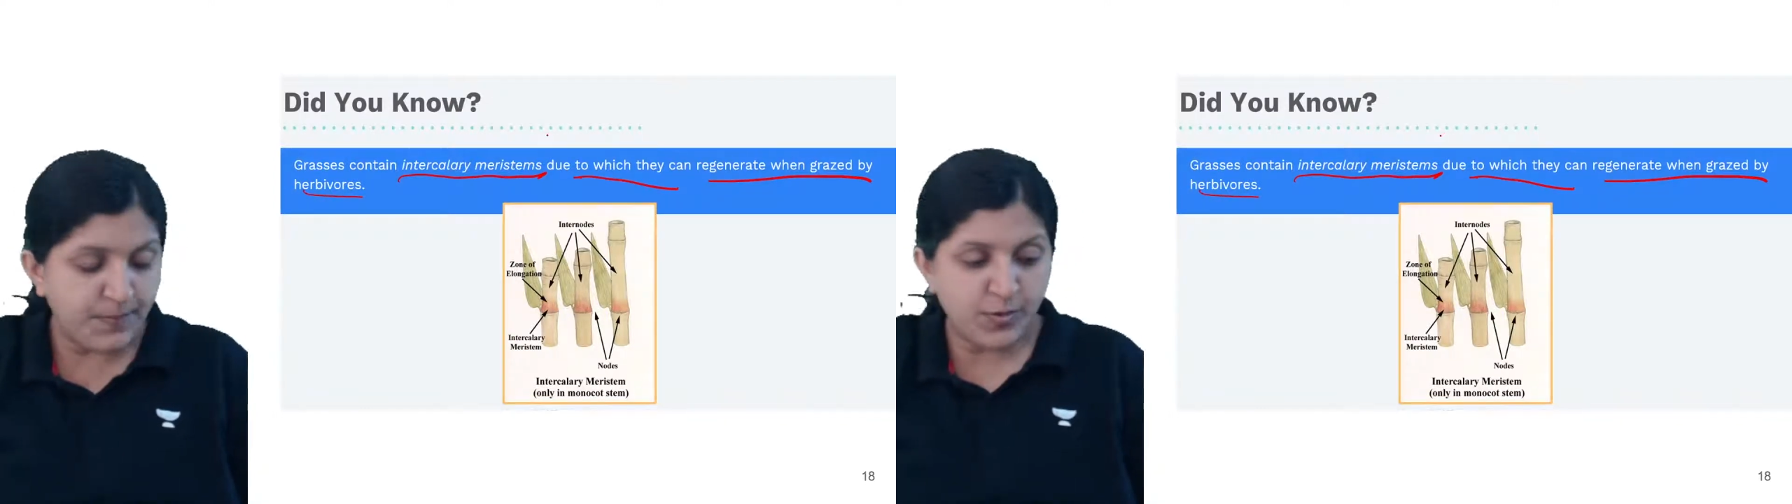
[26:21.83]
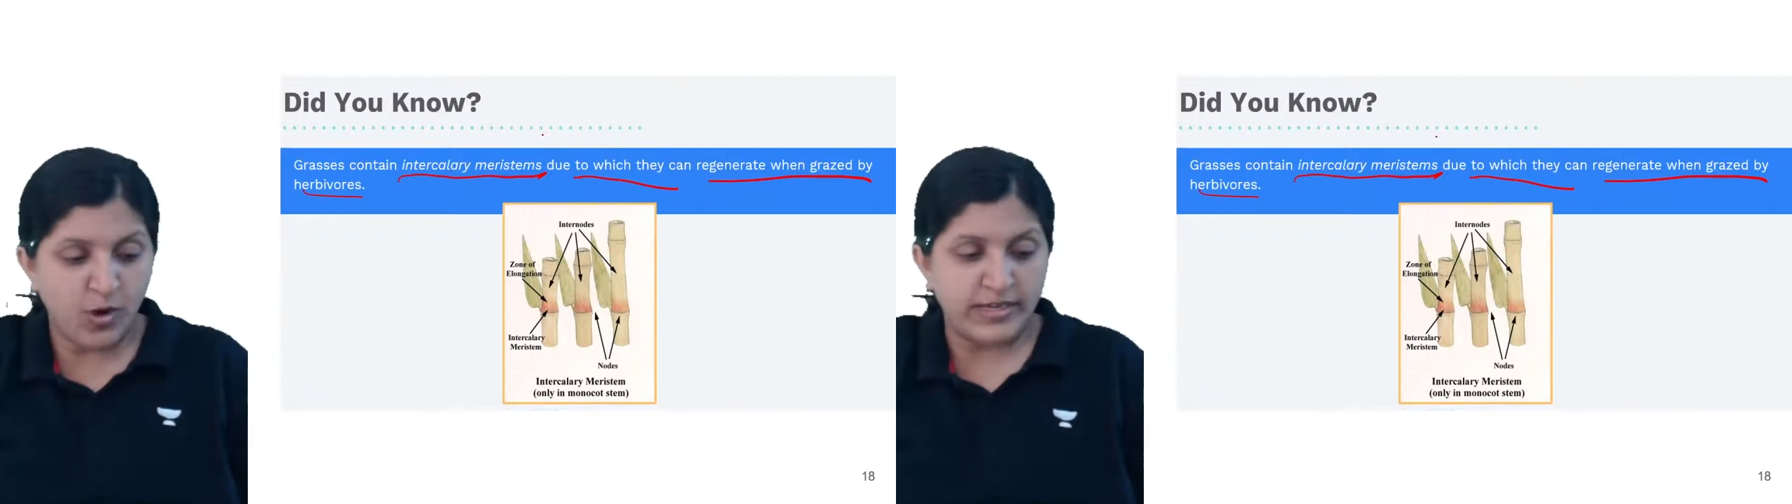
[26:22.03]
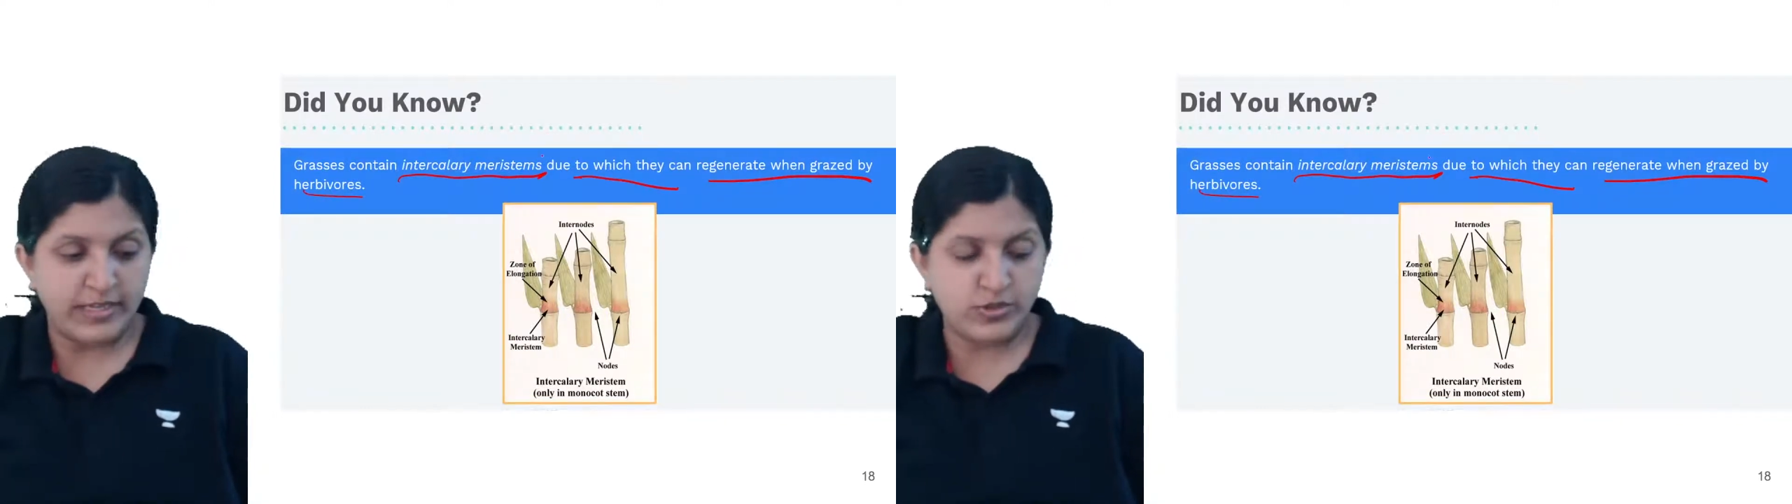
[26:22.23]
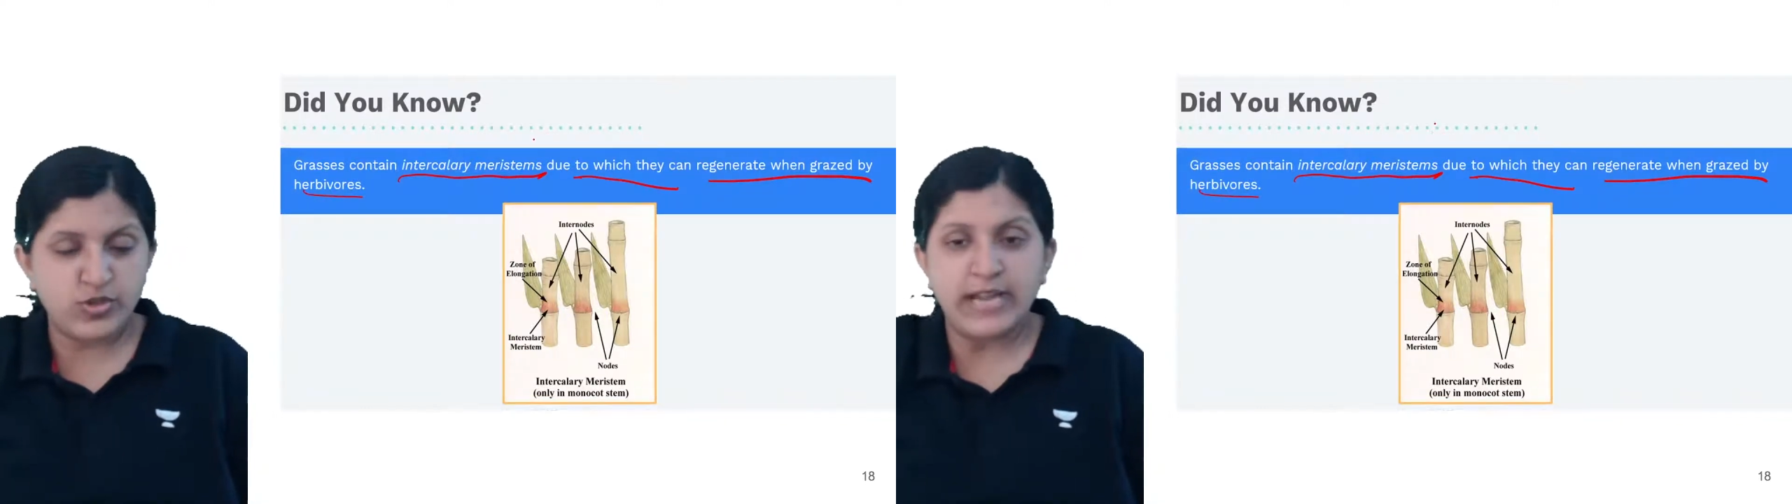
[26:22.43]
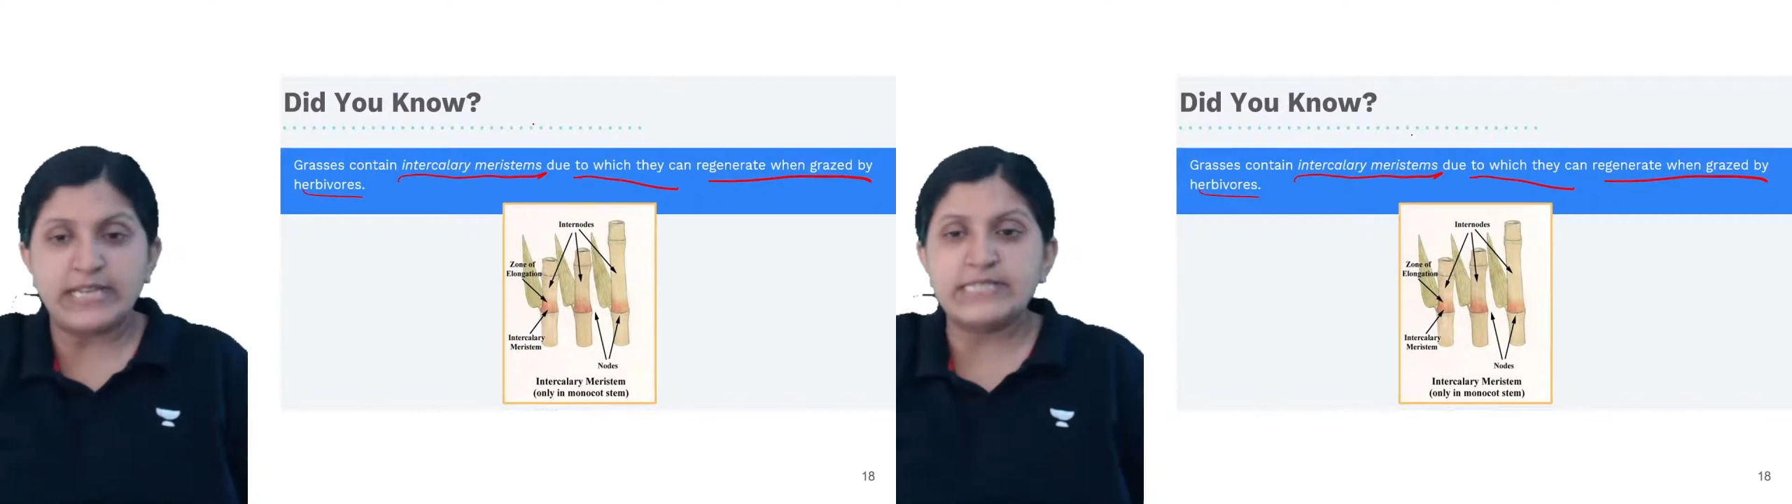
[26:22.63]
products, so
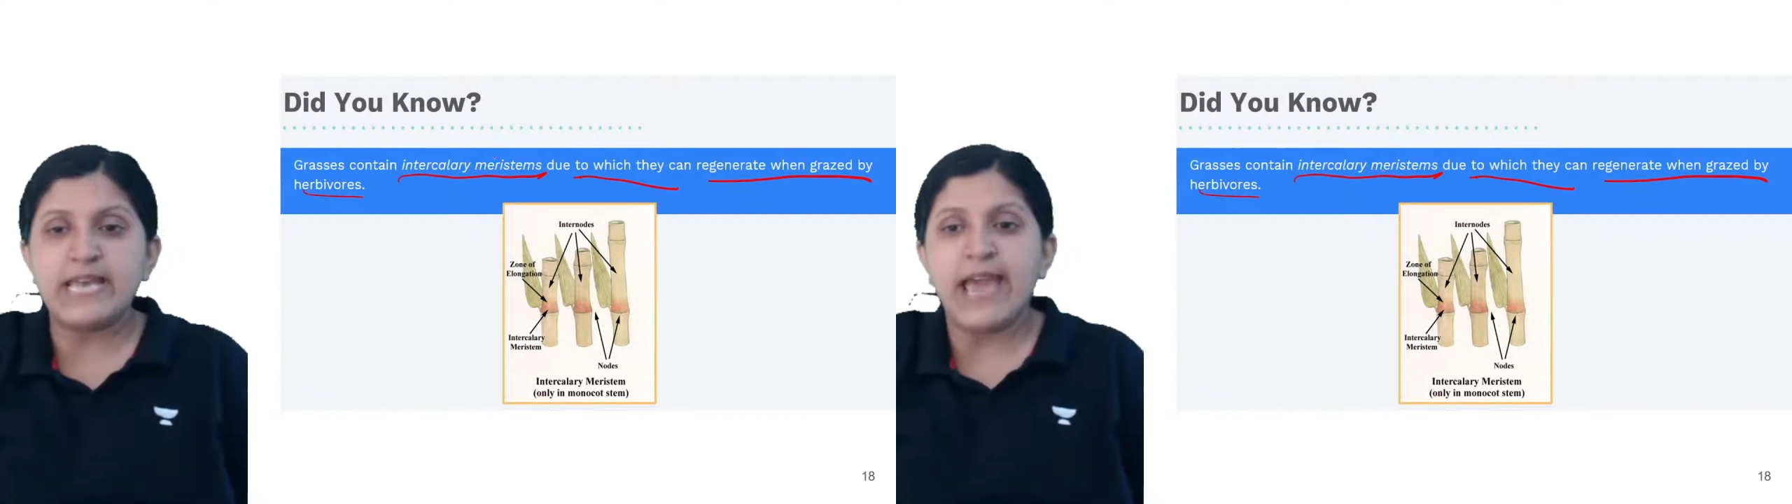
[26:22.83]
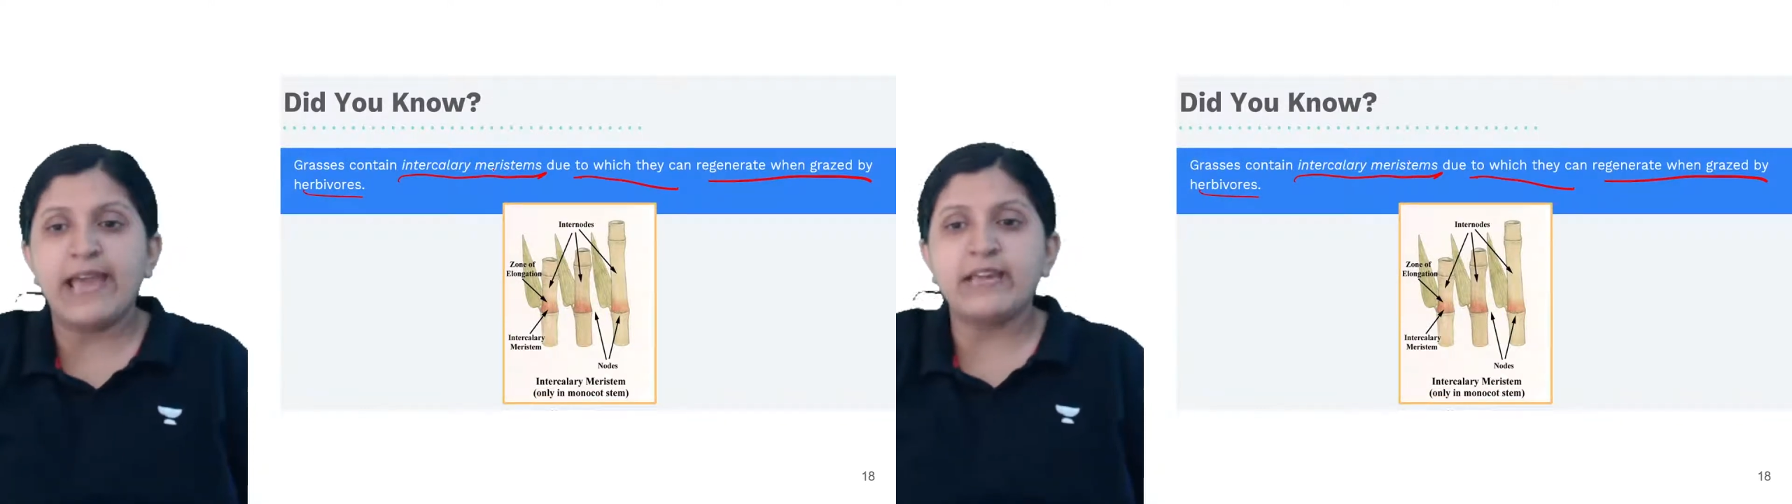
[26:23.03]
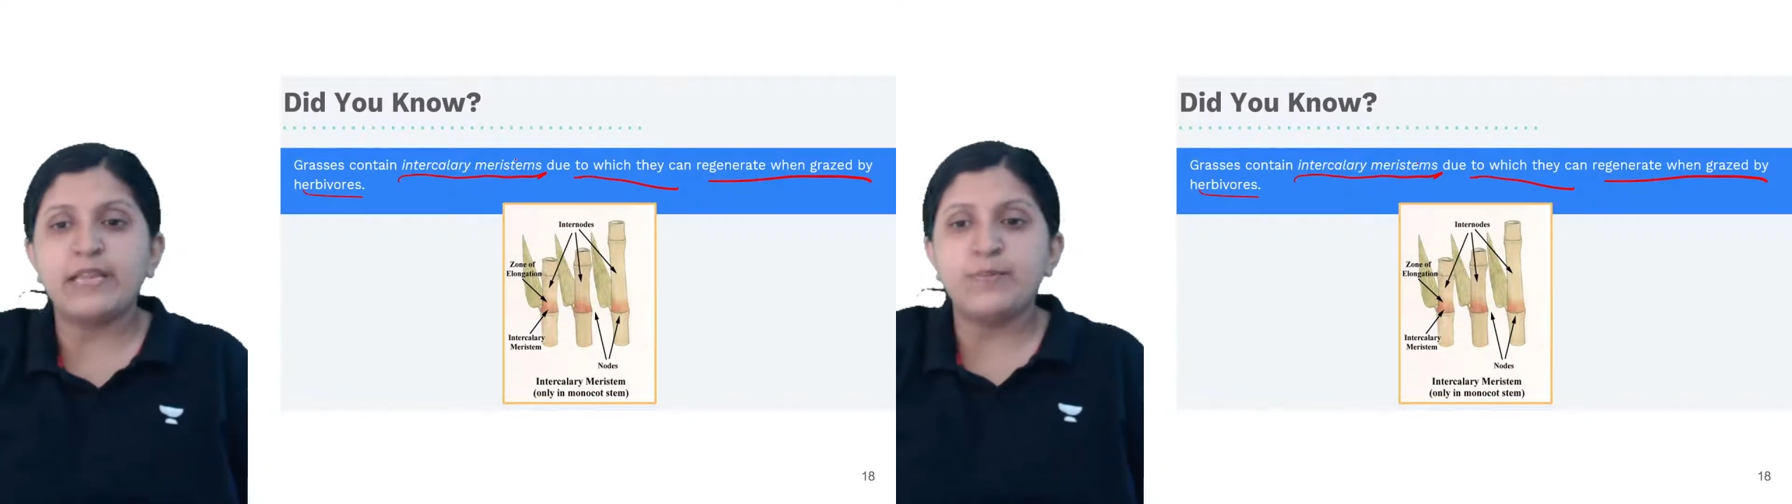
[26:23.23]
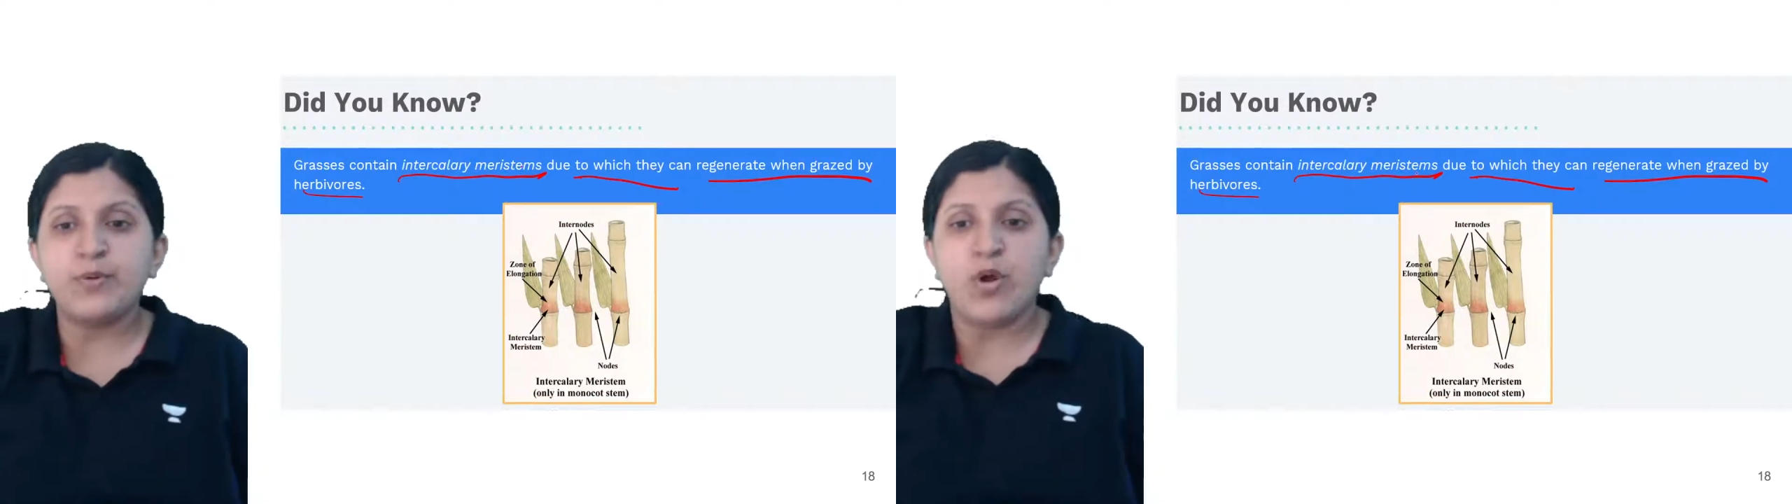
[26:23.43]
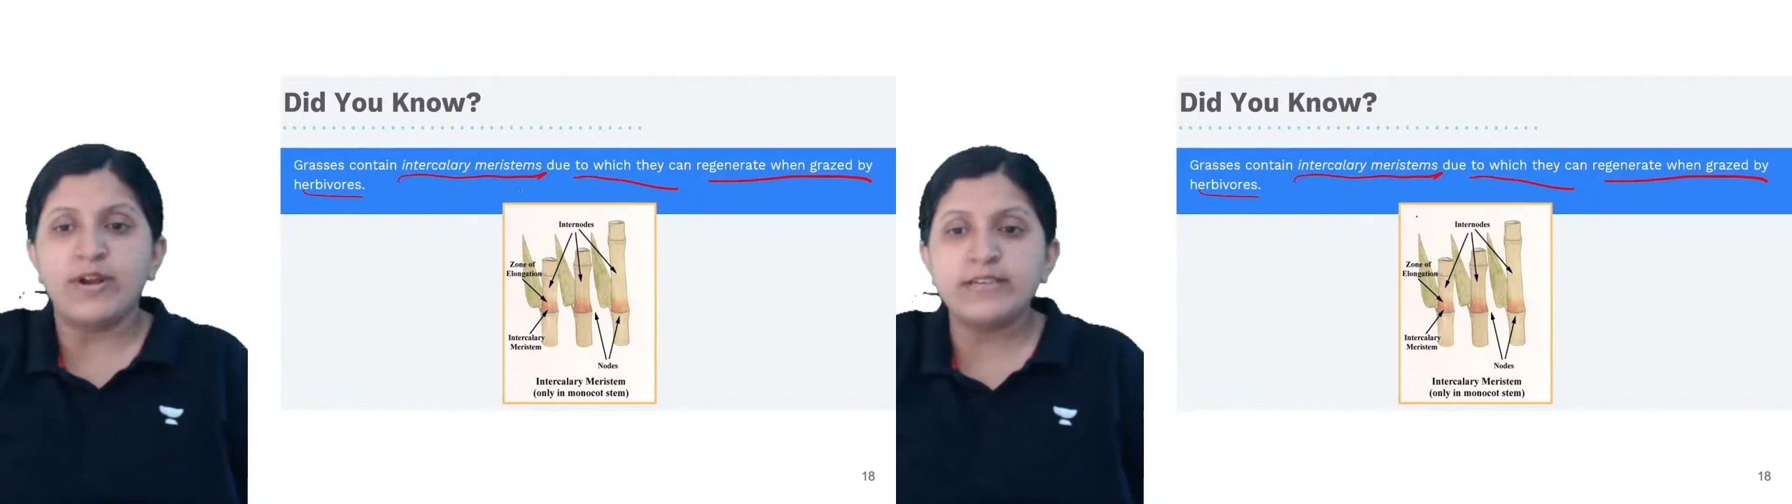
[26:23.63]
that is the agri
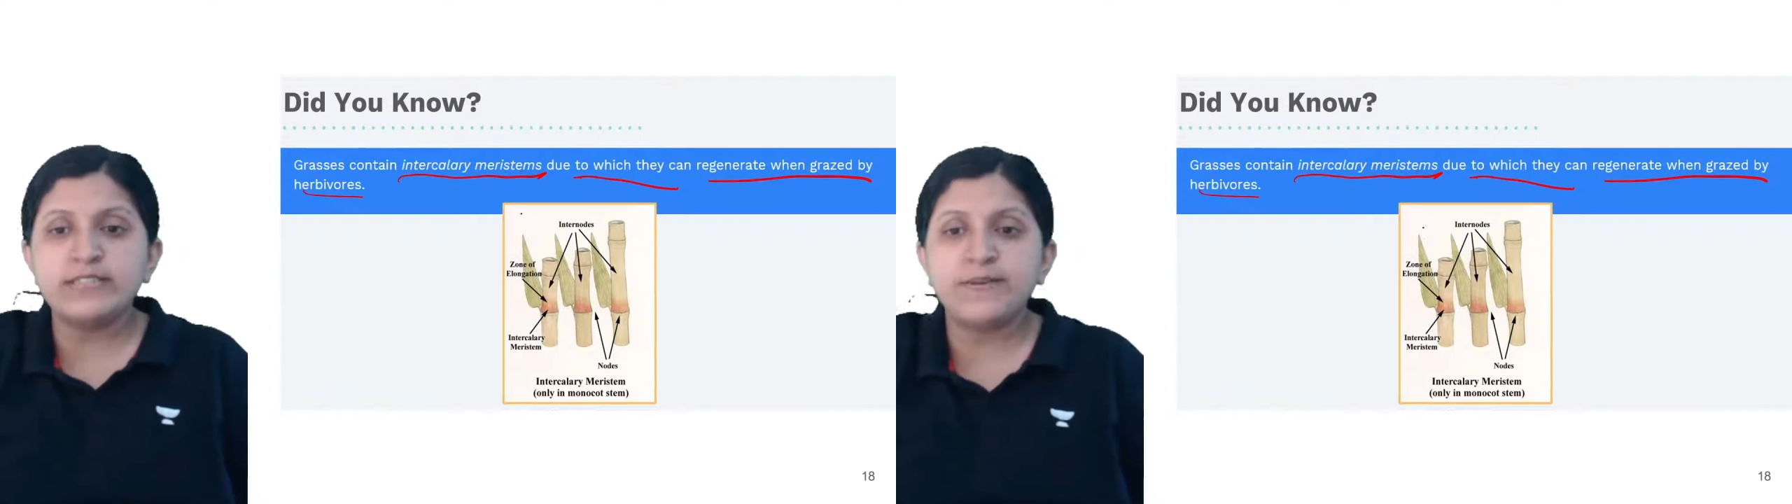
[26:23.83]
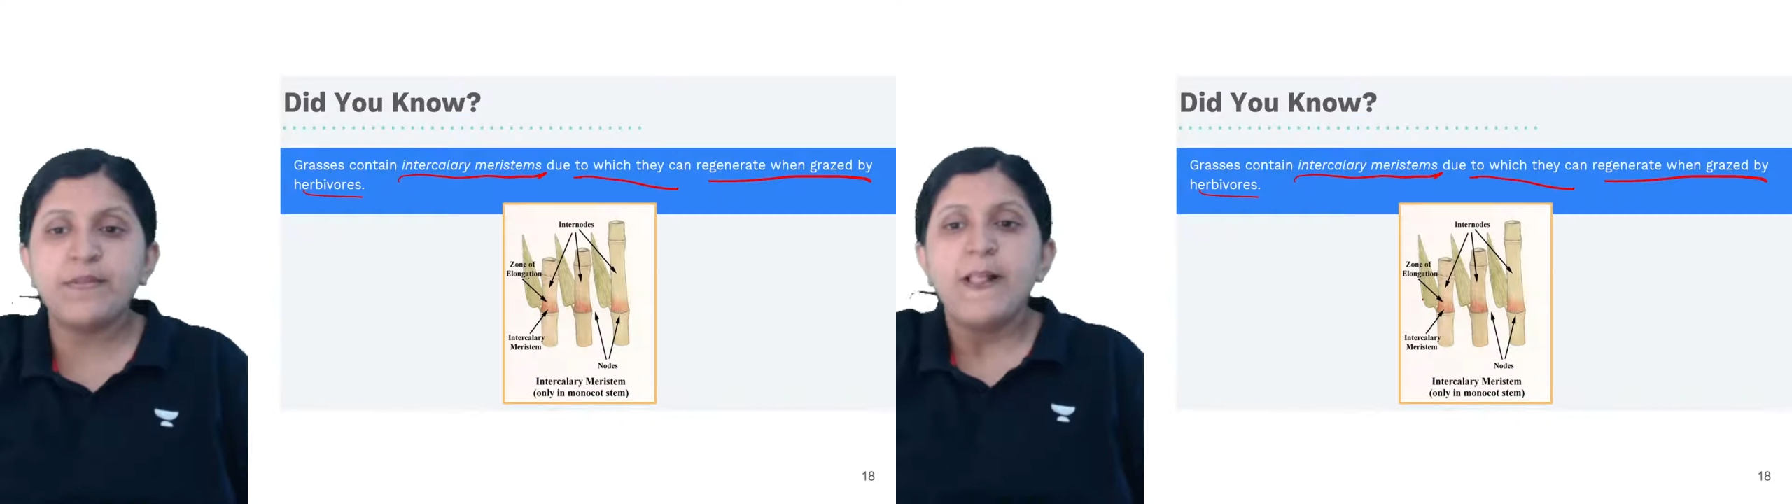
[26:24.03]
products.